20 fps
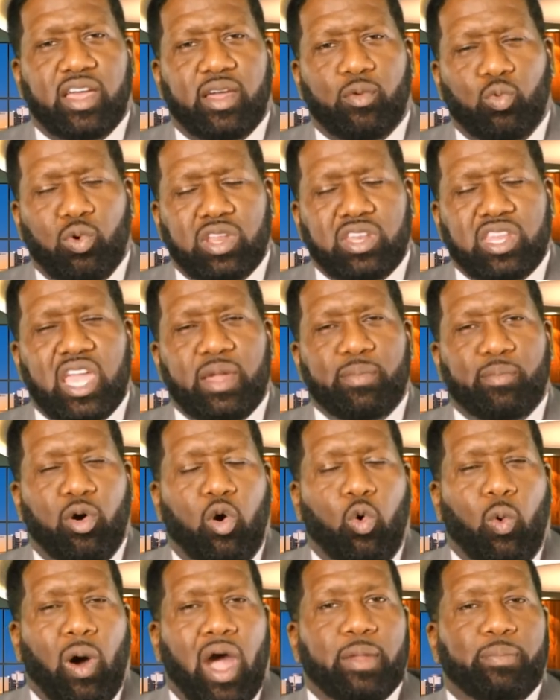we need
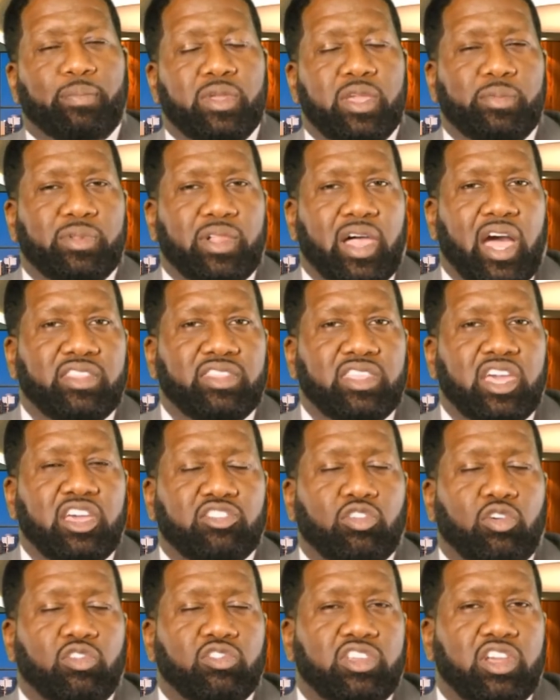more white people out there
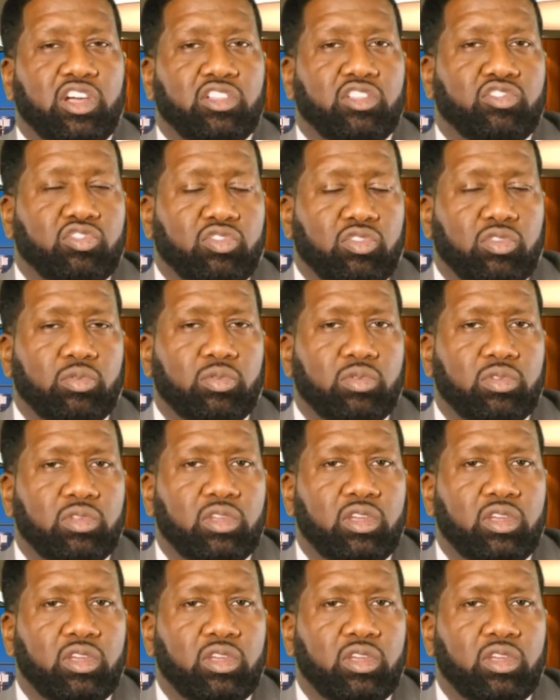that's gonna tell the truth.